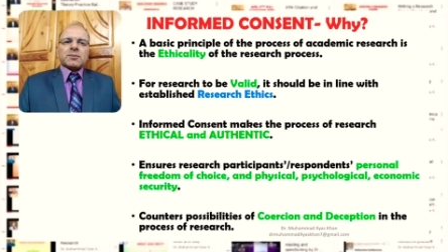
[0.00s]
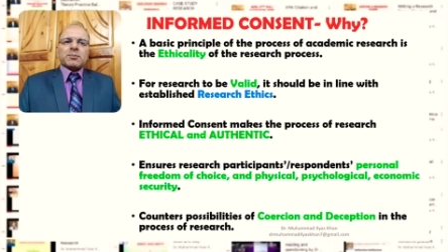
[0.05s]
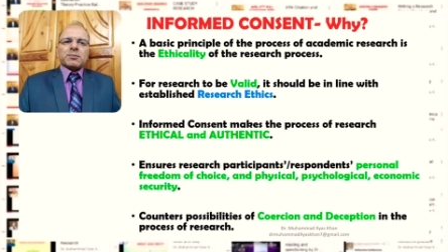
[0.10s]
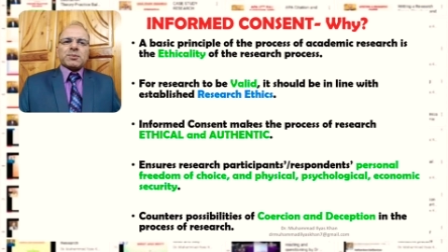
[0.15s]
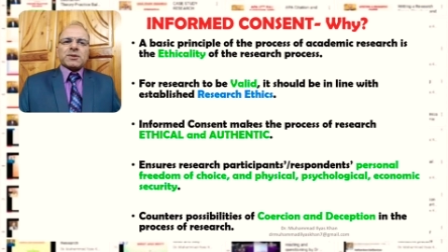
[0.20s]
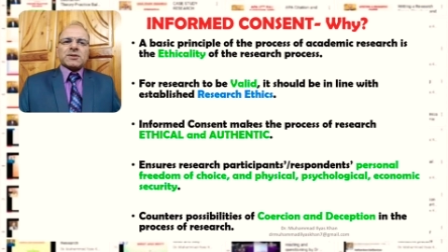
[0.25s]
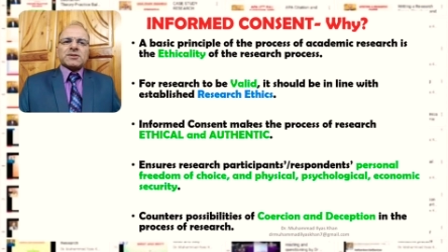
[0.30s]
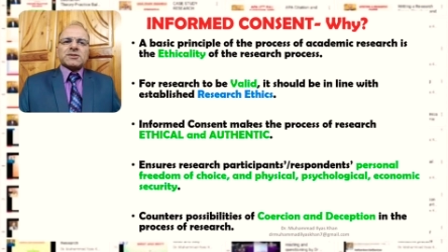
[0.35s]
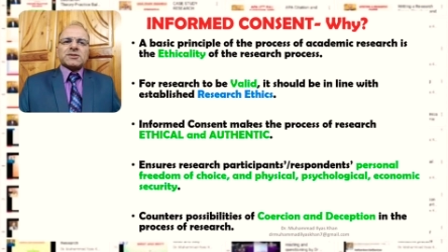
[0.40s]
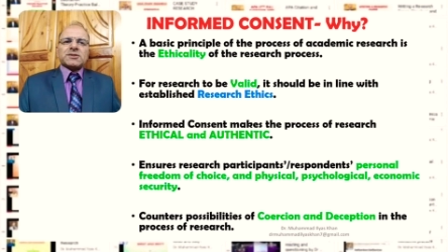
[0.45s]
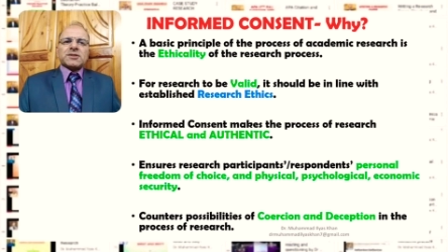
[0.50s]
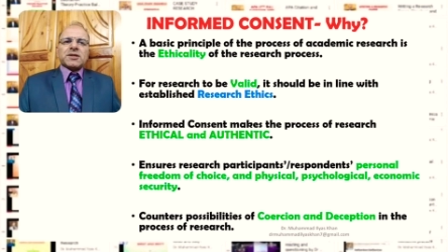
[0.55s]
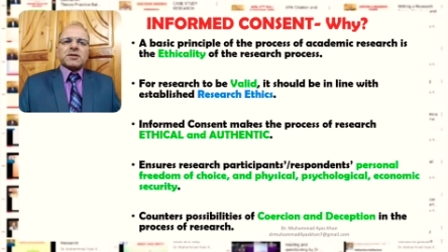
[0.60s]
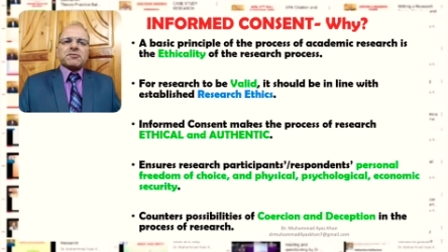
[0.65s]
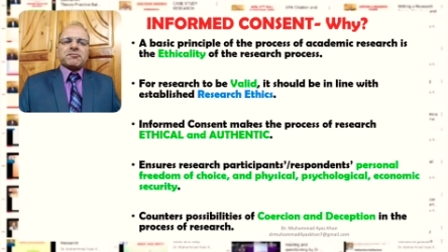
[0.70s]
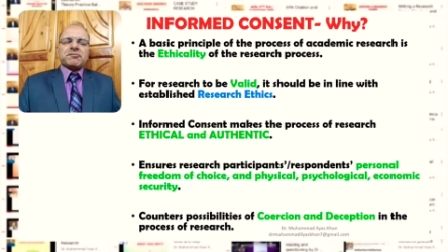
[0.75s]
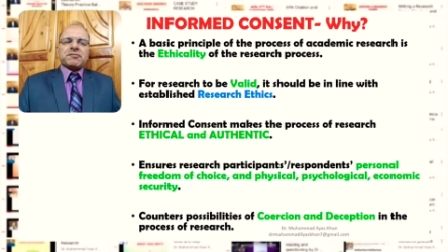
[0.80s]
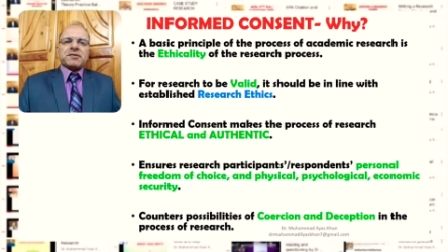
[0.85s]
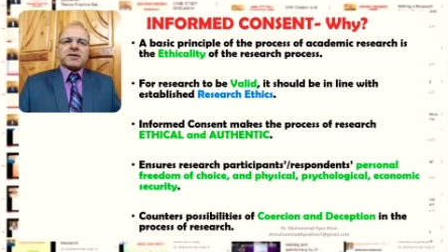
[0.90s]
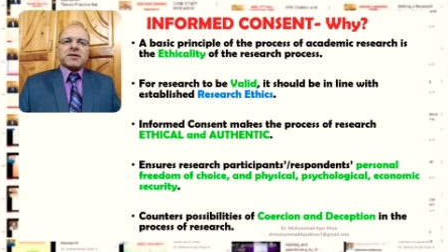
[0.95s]
personal
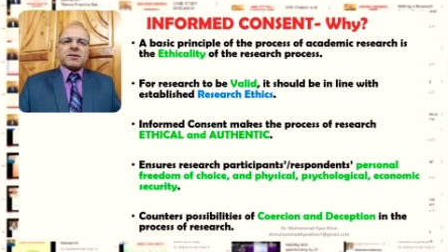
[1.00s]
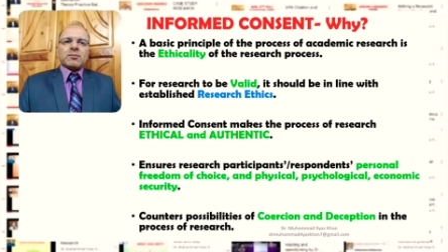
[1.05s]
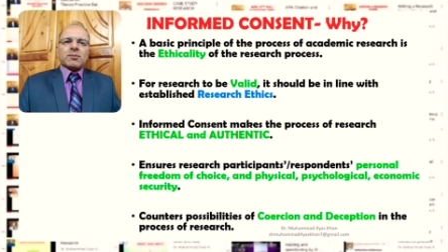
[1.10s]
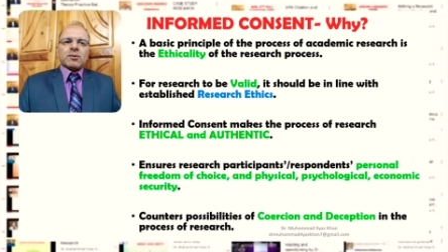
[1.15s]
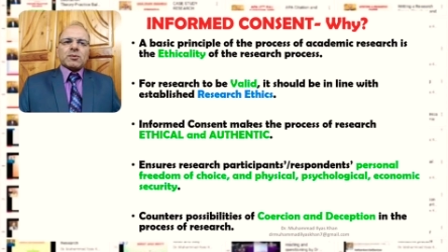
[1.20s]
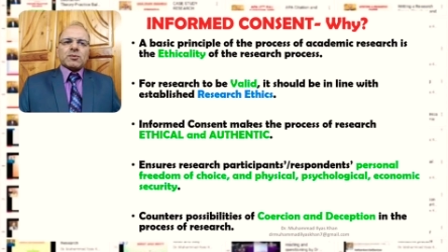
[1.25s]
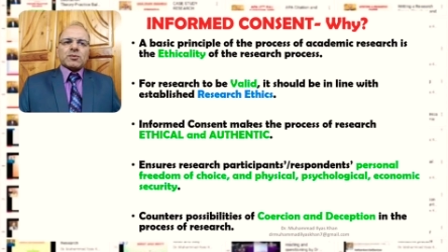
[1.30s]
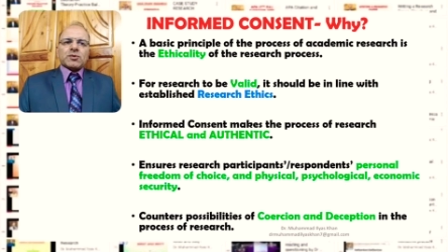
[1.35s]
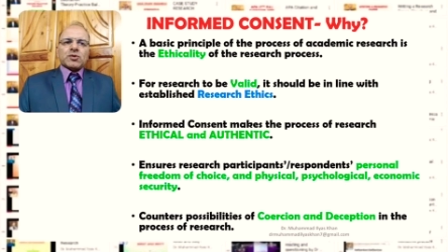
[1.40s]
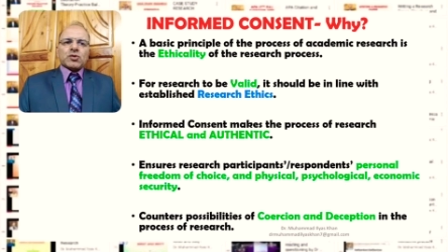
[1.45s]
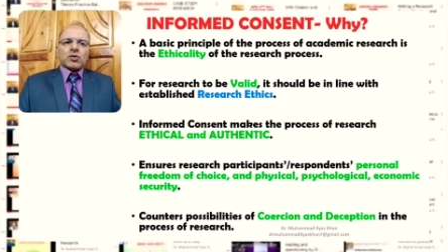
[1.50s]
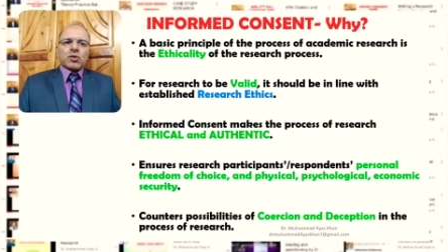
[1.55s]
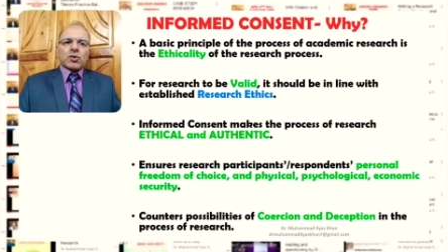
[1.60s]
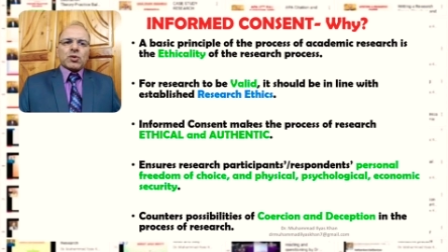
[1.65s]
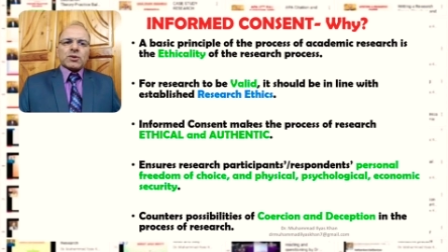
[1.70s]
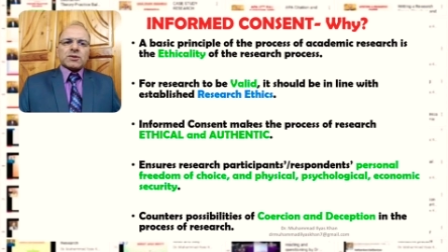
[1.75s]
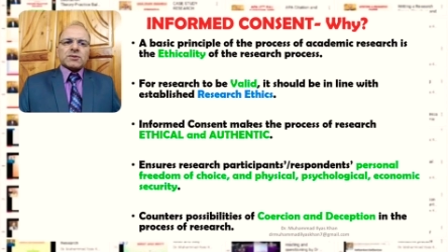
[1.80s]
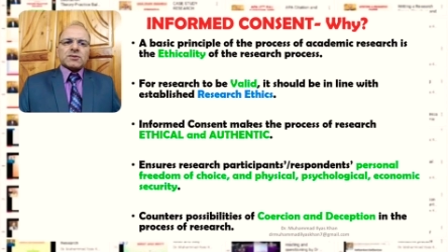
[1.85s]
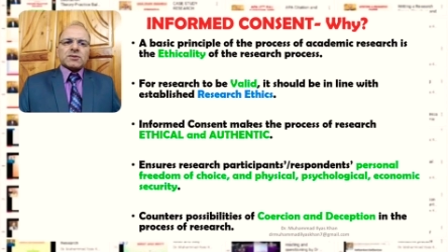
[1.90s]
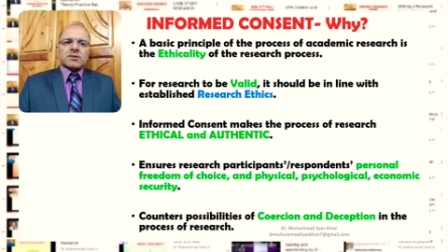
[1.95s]
freedom of
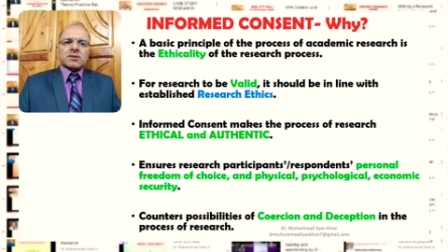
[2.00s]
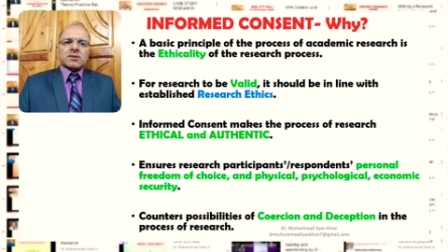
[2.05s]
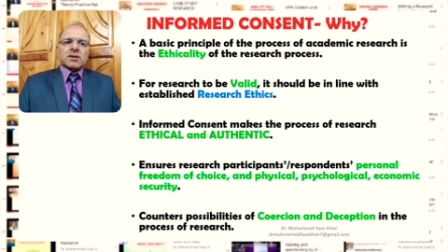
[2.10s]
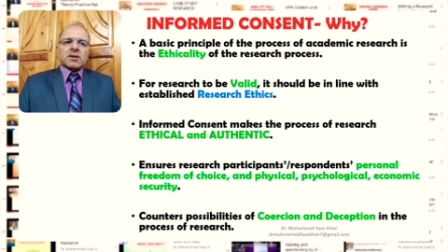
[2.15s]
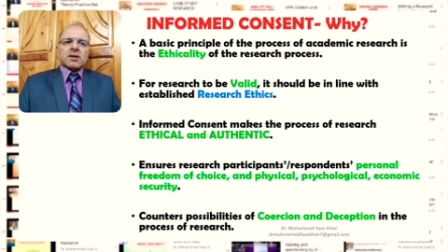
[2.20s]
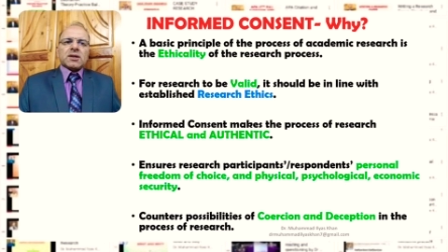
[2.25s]
choice